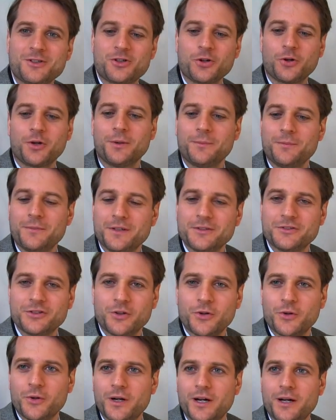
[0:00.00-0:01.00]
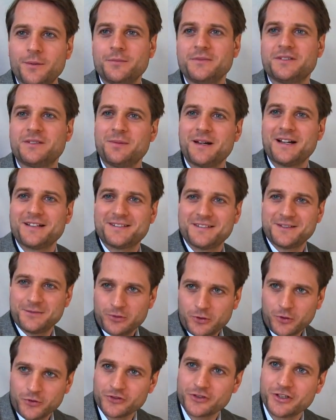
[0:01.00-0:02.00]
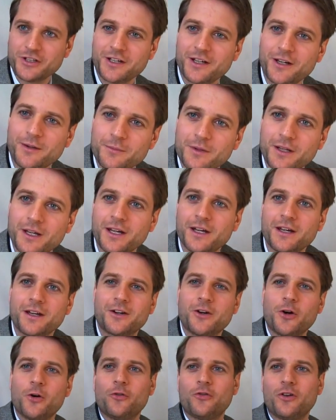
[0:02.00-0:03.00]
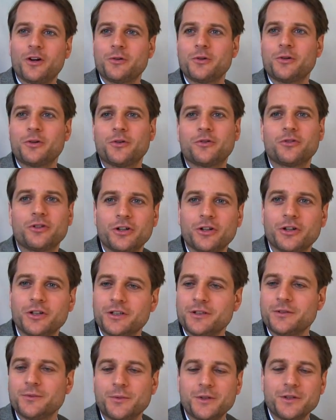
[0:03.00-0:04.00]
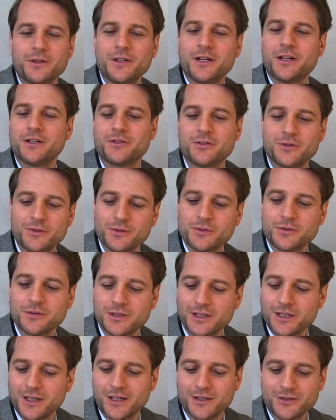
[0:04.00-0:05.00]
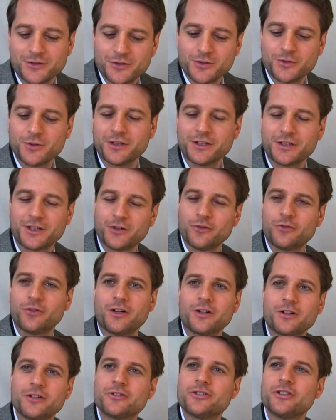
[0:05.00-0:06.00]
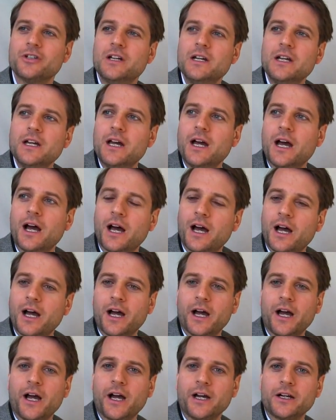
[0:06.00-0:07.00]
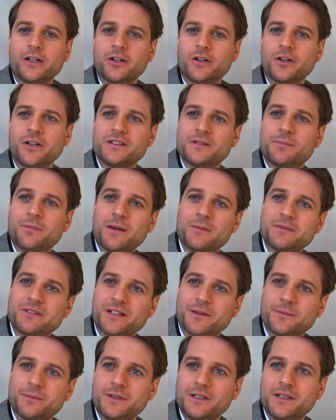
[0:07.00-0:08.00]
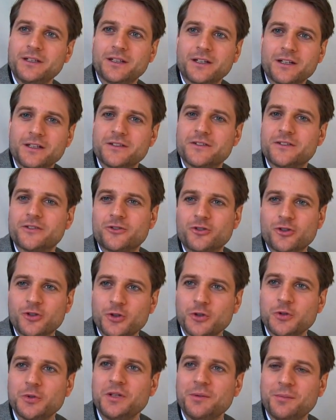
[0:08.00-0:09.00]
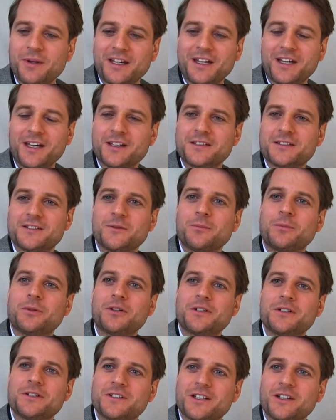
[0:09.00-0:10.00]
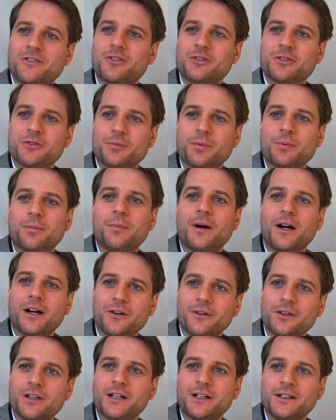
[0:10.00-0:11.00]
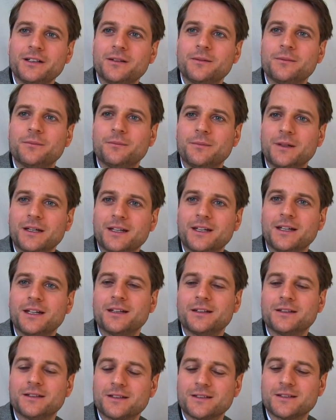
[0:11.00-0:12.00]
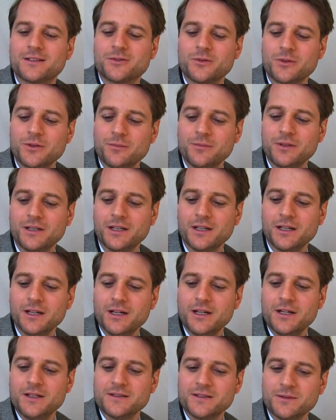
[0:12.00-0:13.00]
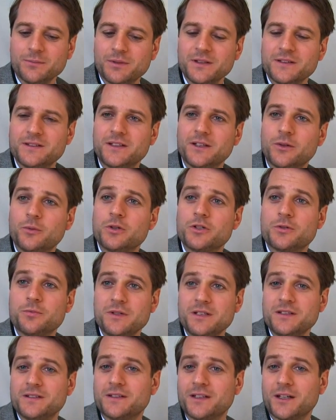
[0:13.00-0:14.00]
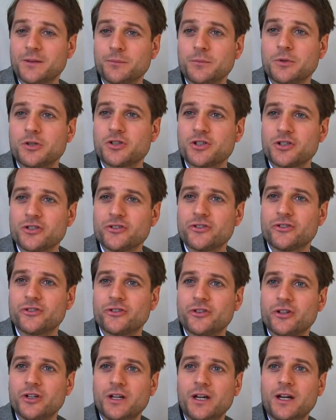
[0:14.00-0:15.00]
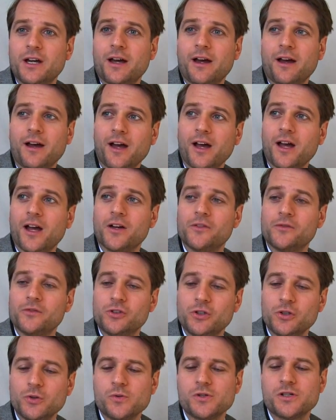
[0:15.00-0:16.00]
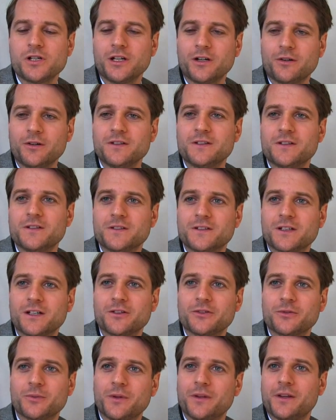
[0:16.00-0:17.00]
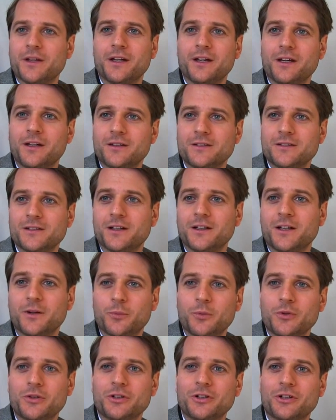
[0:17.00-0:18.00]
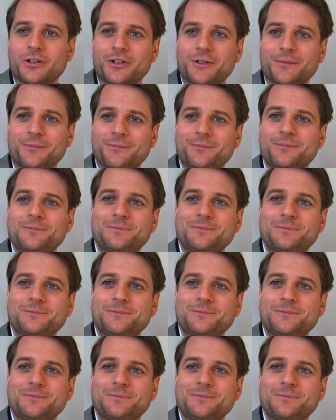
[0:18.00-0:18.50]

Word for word: Sure. So I'm Sebastian Siemiatkowski. I'm the co-founder of Klarna with uh, two uh, two other co-founders. Uh, Klarna is a payments company that is truly making it simpler and safer to buy online, making it extremely simplistic, which means that merchants have huge increase in sales when they sign up with Klarna.